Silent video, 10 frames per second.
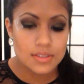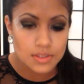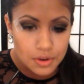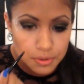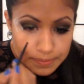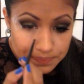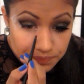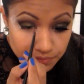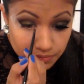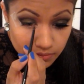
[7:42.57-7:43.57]
So
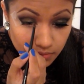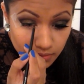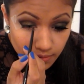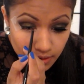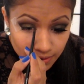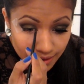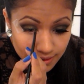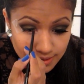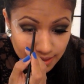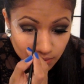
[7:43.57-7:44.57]
try
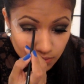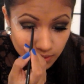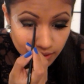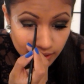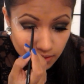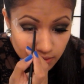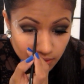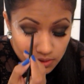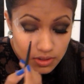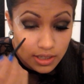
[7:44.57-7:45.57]
to stay really
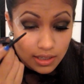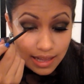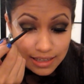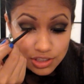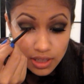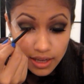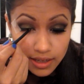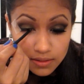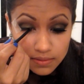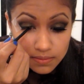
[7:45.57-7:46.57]
close to your lash
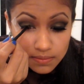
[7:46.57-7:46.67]
line.